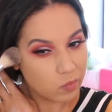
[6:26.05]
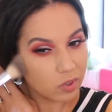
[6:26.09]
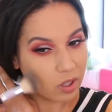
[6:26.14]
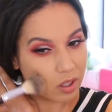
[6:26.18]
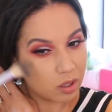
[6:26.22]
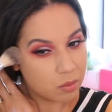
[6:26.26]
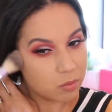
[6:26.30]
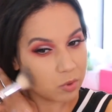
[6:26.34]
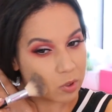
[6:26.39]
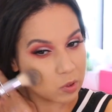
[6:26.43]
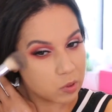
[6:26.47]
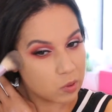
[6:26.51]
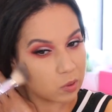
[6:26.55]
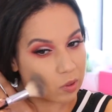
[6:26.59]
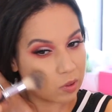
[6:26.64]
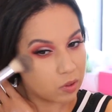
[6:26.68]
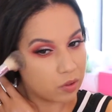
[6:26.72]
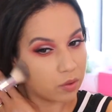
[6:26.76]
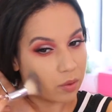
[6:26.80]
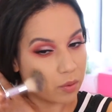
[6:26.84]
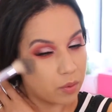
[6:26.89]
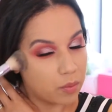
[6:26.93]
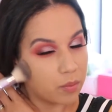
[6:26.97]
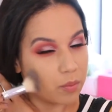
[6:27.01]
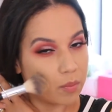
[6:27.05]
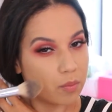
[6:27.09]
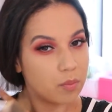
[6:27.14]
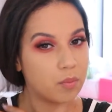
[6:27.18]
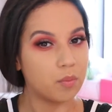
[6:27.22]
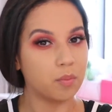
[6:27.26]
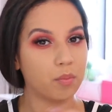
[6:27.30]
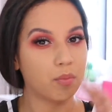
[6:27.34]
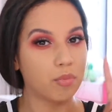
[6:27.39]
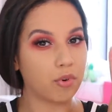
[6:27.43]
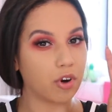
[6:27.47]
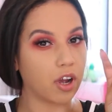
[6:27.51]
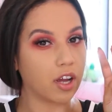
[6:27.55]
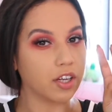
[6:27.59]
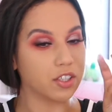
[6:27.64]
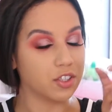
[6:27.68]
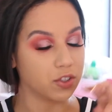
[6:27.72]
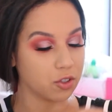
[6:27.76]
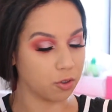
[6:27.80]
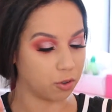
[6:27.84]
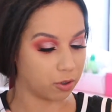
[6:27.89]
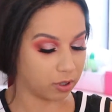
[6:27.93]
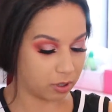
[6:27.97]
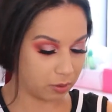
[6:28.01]
I'm just going to
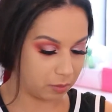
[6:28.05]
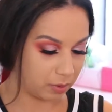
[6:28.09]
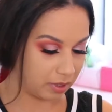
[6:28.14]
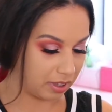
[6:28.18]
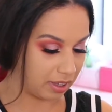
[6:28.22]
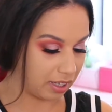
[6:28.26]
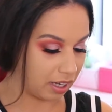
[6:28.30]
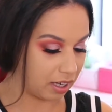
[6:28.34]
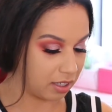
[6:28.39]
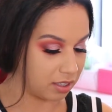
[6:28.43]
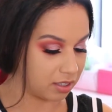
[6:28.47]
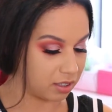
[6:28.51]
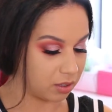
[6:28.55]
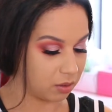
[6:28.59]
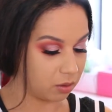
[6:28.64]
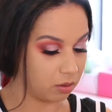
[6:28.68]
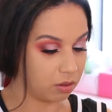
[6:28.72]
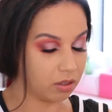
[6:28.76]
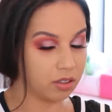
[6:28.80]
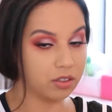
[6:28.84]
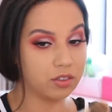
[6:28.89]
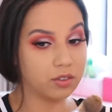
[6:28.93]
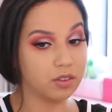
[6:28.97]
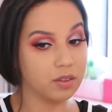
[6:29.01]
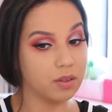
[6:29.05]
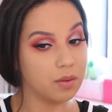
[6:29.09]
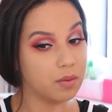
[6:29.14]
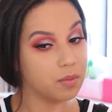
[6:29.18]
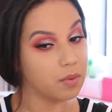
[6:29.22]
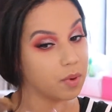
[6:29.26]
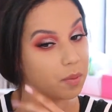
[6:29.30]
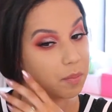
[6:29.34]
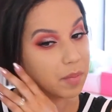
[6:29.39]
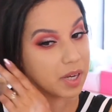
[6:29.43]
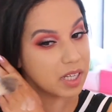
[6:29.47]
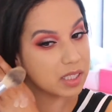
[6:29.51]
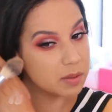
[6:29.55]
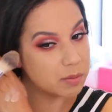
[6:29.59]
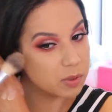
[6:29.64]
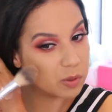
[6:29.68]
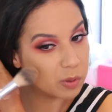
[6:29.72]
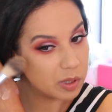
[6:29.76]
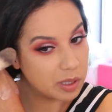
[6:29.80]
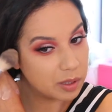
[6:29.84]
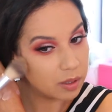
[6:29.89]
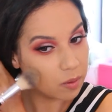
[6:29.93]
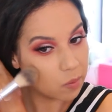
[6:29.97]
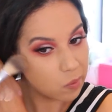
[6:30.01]
bronzer with that, so a mix
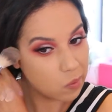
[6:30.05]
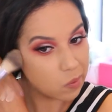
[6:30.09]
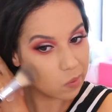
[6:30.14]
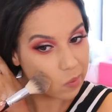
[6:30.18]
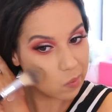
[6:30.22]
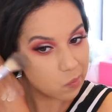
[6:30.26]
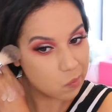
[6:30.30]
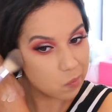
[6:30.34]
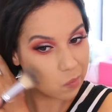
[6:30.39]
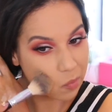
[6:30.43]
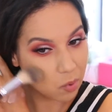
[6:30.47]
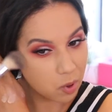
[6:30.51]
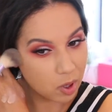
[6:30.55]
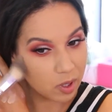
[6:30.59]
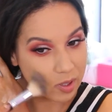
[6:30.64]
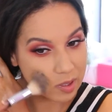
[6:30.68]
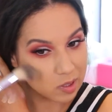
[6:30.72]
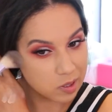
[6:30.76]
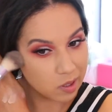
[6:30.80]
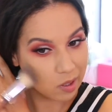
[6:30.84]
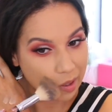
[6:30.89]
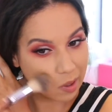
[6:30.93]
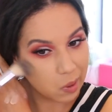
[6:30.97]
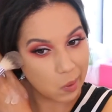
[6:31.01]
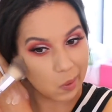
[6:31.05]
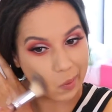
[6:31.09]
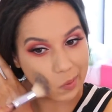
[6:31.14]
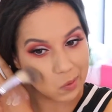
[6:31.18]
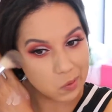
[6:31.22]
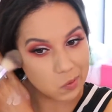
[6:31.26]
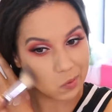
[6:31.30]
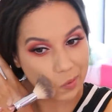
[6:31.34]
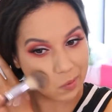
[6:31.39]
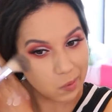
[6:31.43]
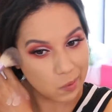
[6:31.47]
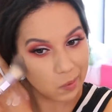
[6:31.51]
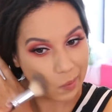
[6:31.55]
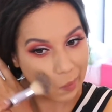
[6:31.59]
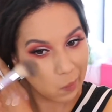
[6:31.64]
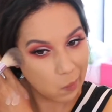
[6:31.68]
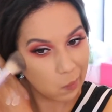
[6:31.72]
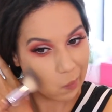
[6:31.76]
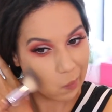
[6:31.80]
between bronzing and contouring.